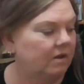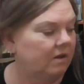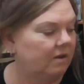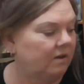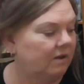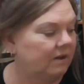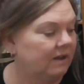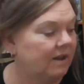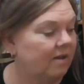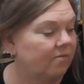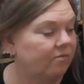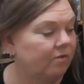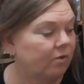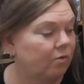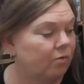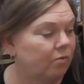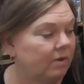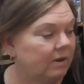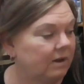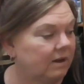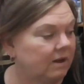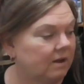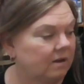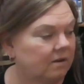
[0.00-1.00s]
I love
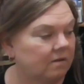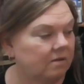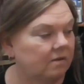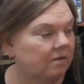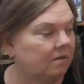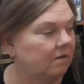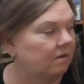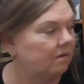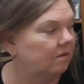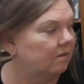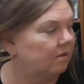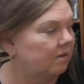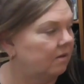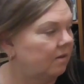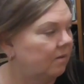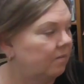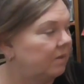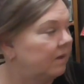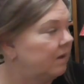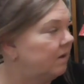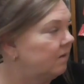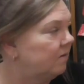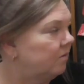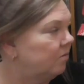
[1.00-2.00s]
acrylics.
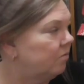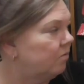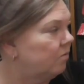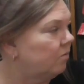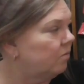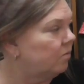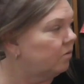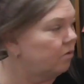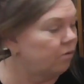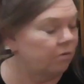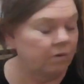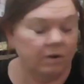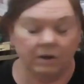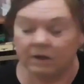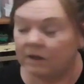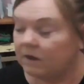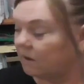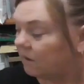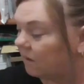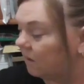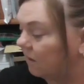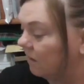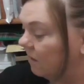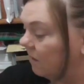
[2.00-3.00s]
These are all
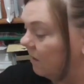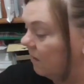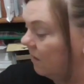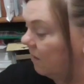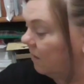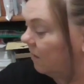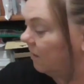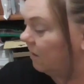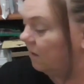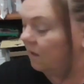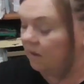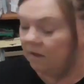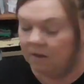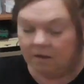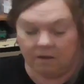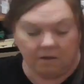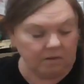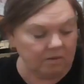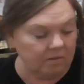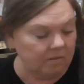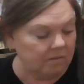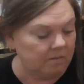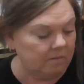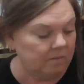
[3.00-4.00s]
acrylic.
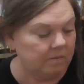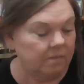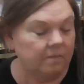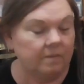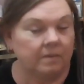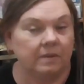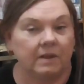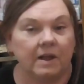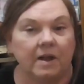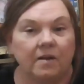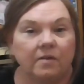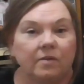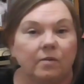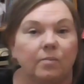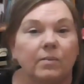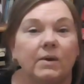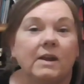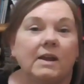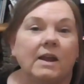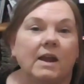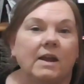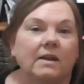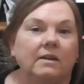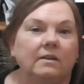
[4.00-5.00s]
Last
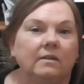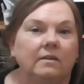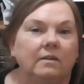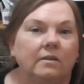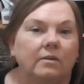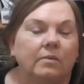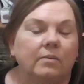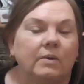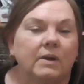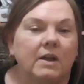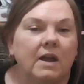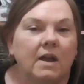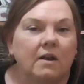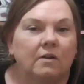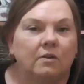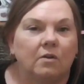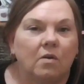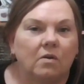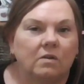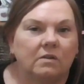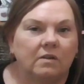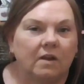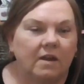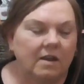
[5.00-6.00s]
weekend we had
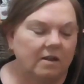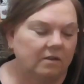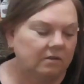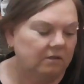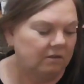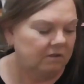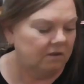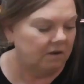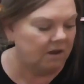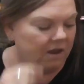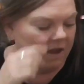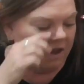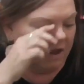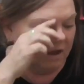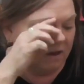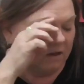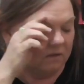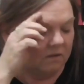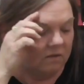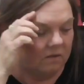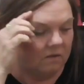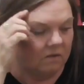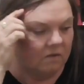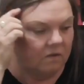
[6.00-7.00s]
lockdown,
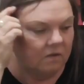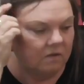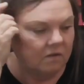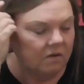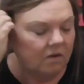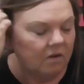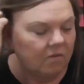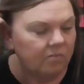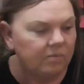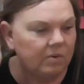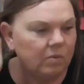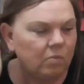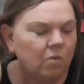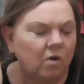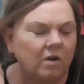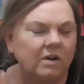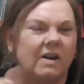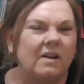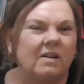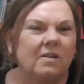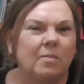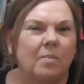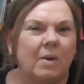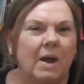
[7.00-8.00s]
and I've been
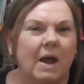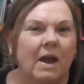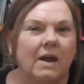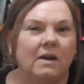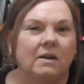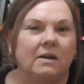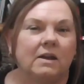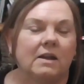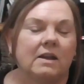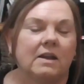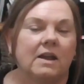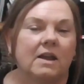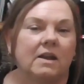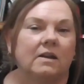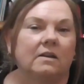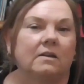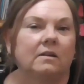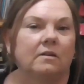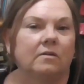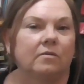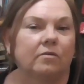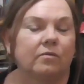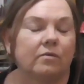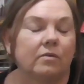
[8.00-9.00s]
wanting to paint
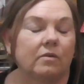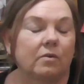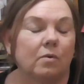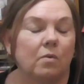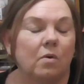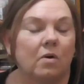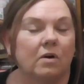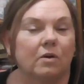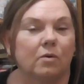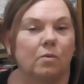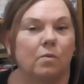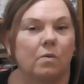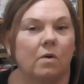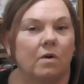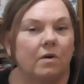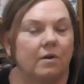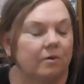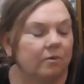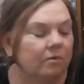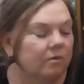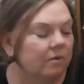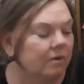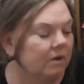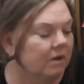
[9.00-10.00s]
again for quite a
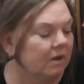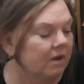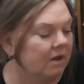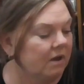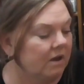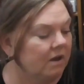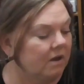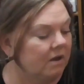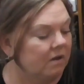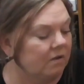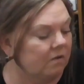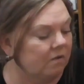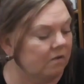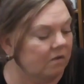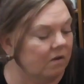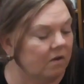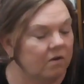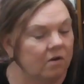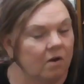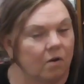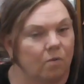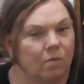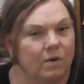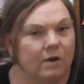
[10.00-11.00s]
while.
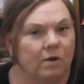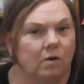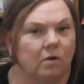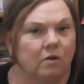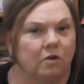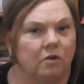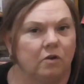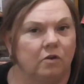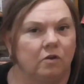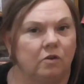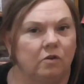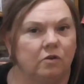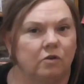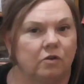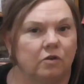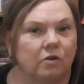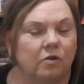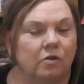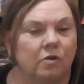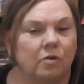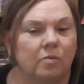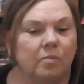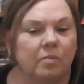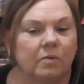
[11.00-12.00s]
So I went on
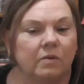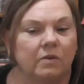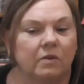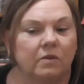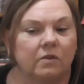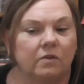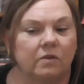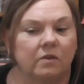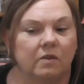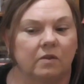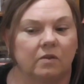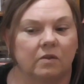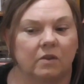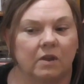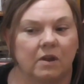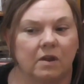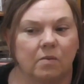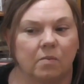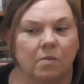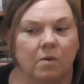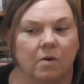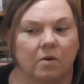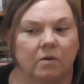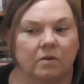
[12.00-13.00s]
YouTube just to see
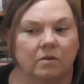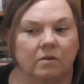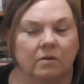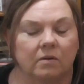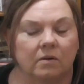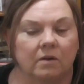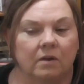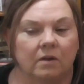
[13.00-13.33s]
what